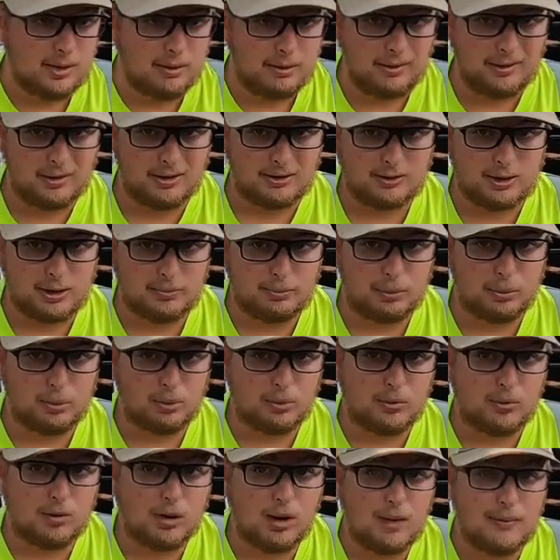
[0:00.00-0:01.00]
they're gonna start
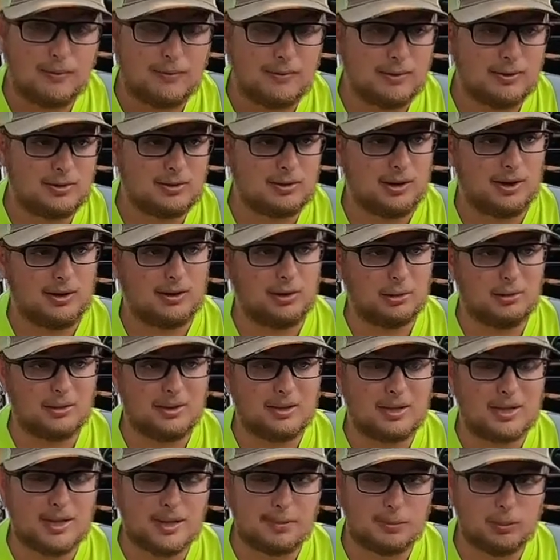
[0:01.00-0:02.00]
pulling off to that little
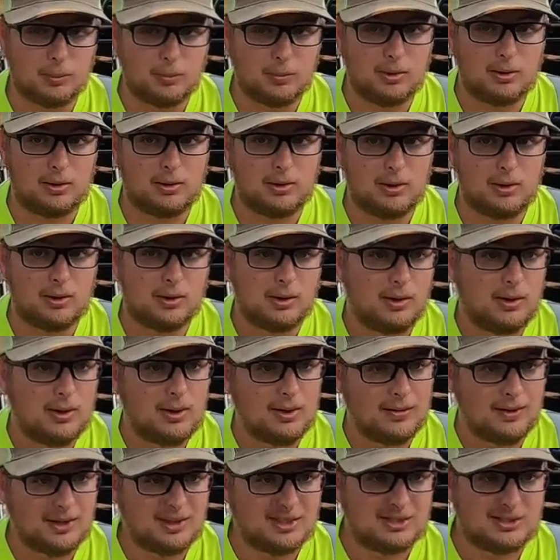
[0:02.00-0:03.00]
bit deeper water.
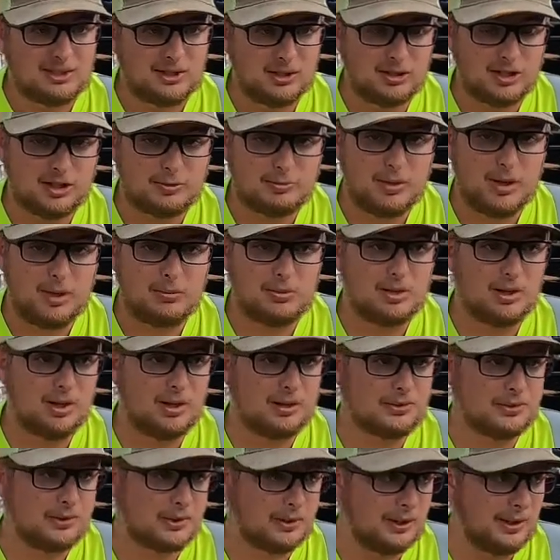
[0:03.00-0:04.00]
That sun's popped
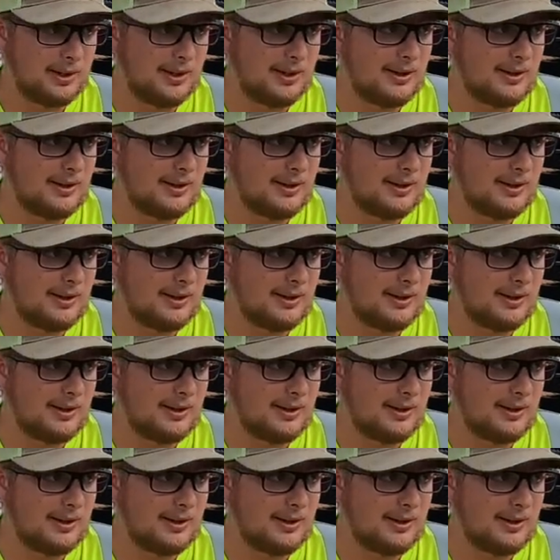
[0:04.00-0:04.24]
out, so they're